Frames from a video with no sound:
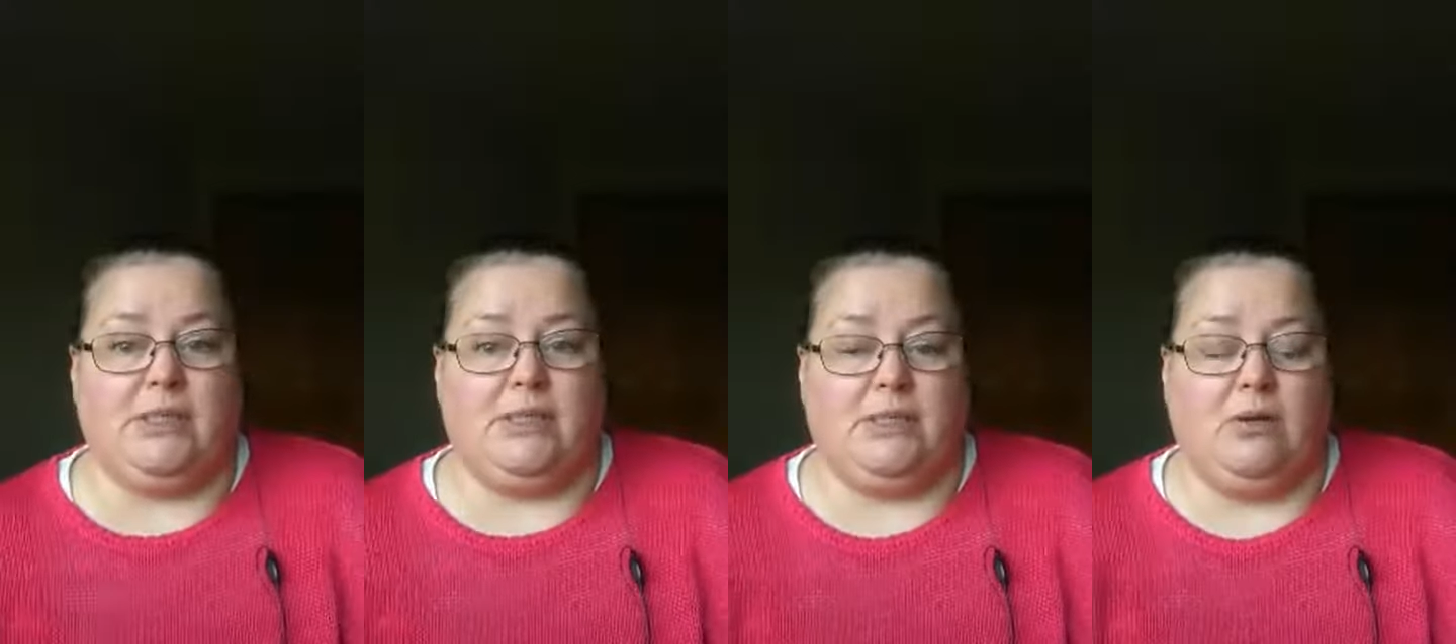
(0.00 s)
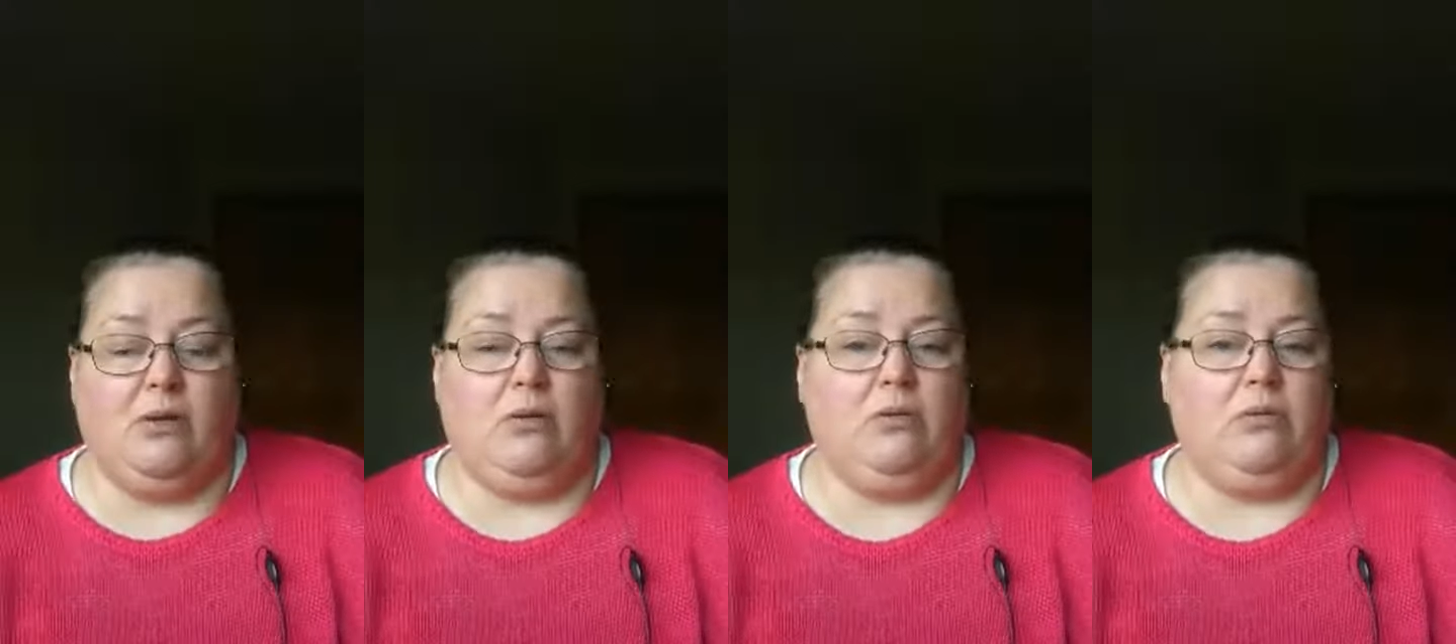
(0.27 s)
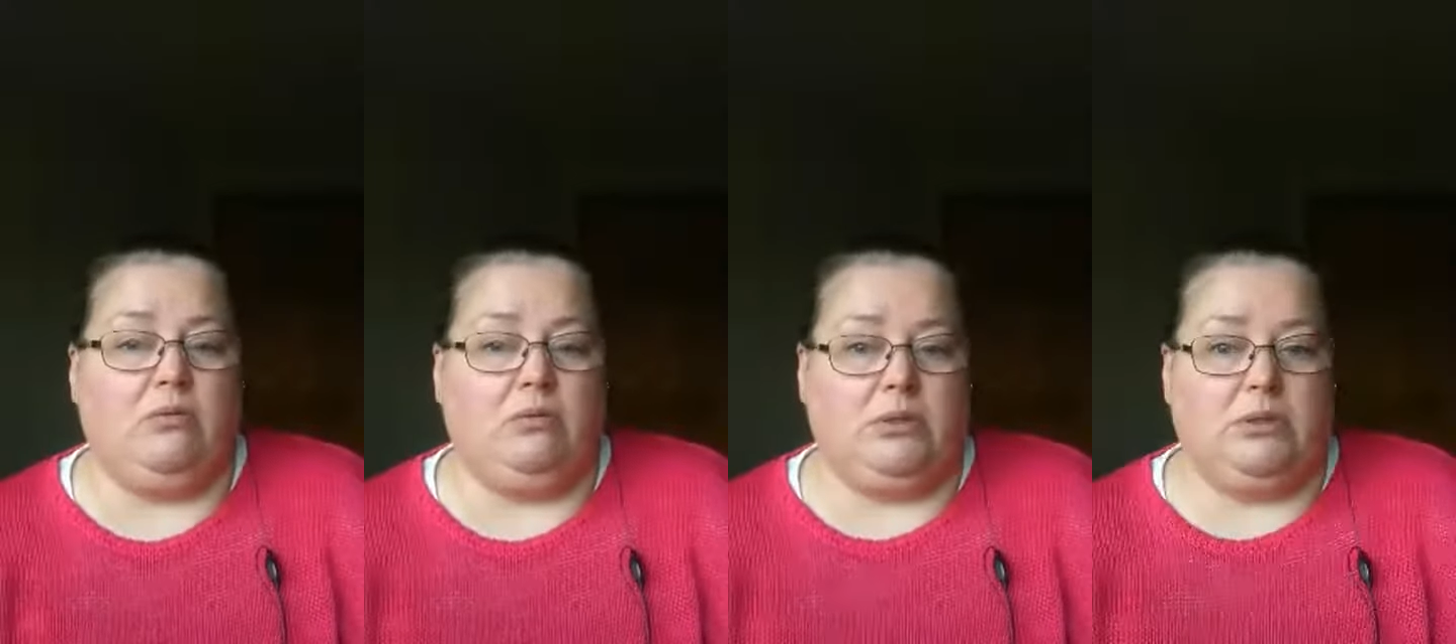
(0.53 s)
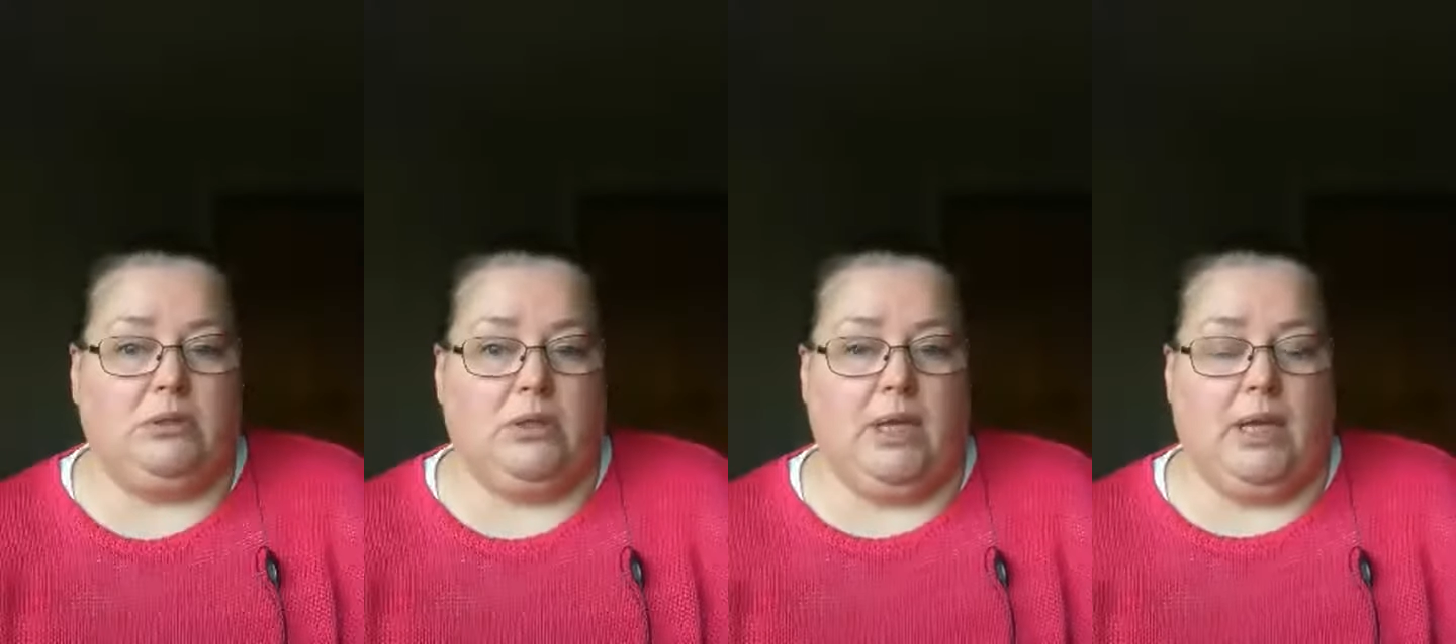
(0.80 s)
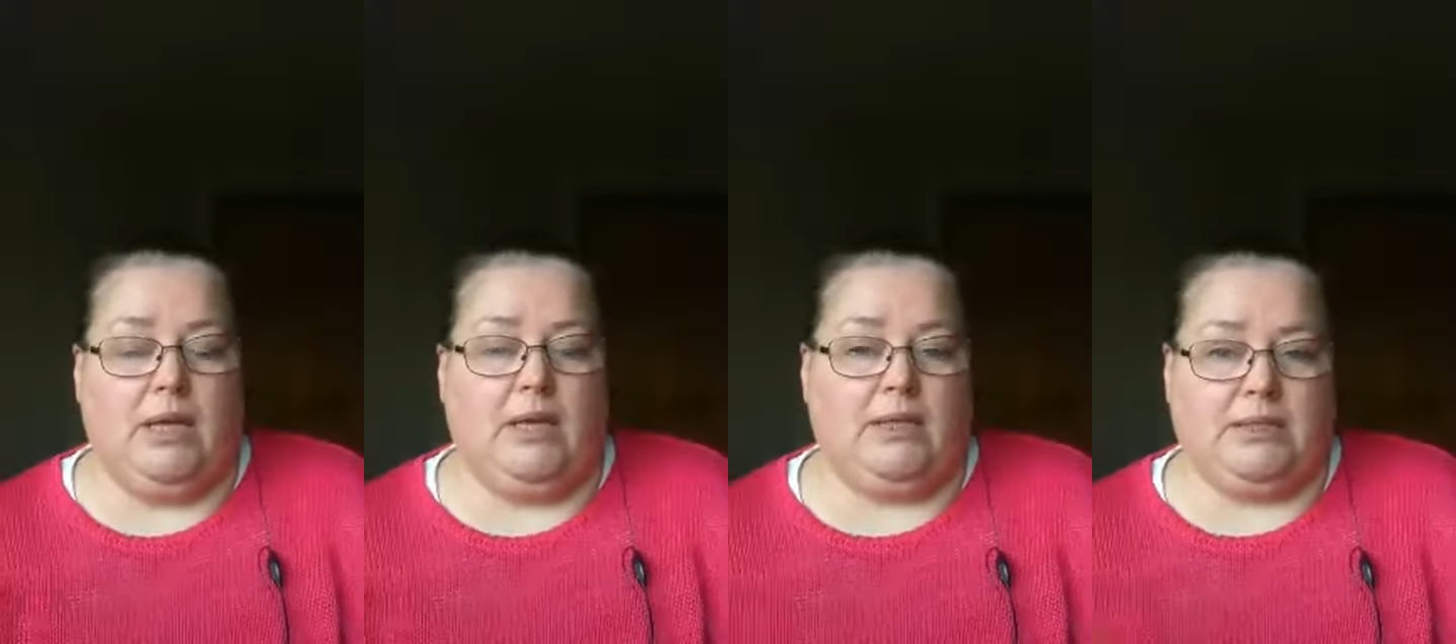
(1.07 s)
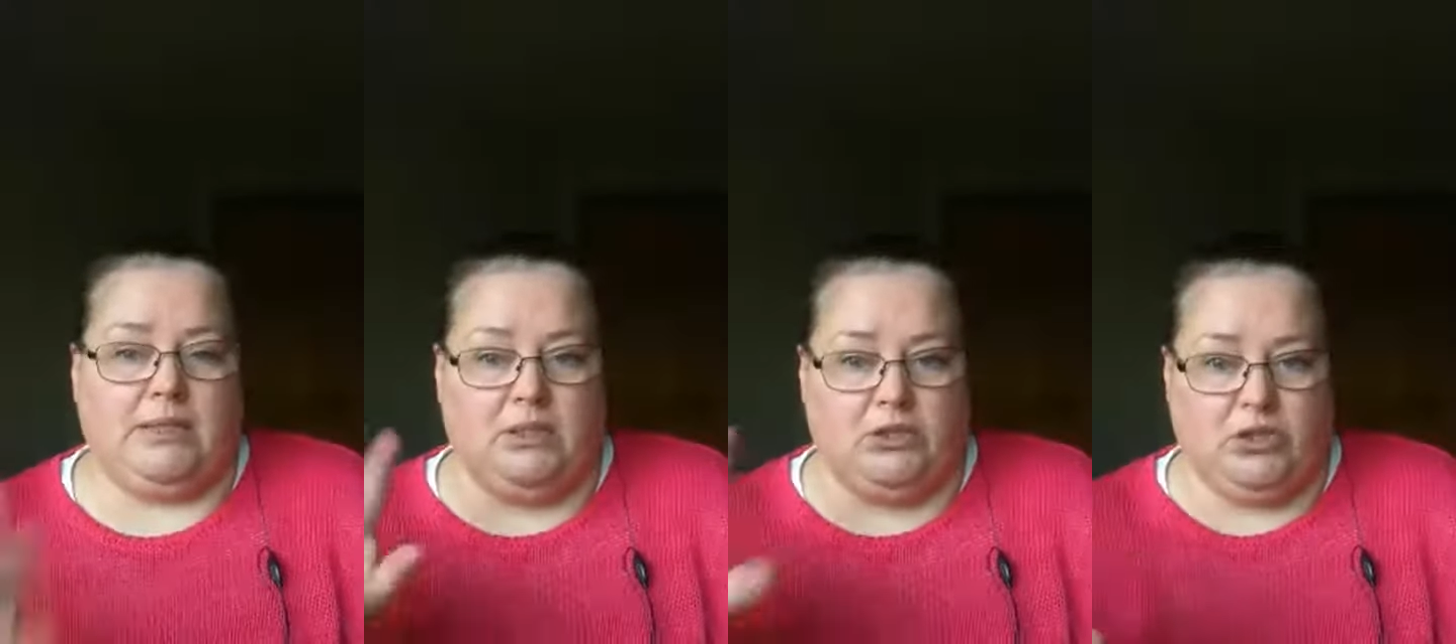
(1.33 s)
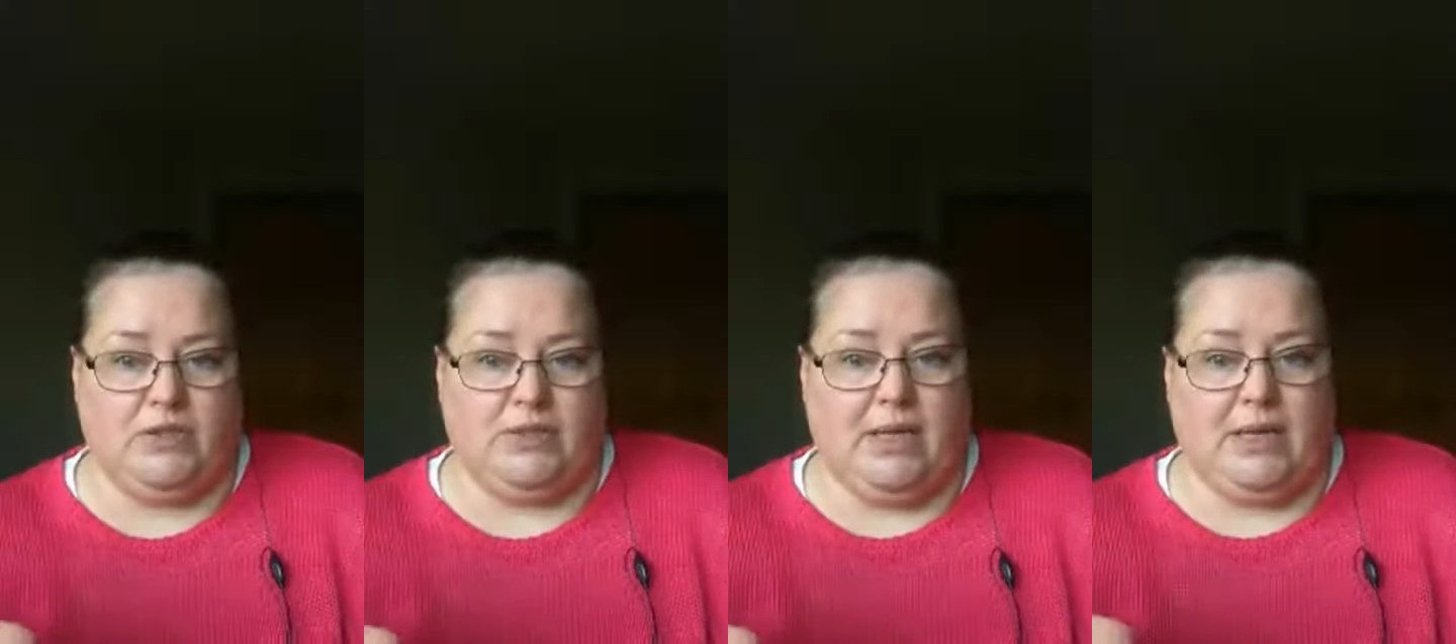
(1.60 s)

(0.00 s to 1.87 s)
So it's not just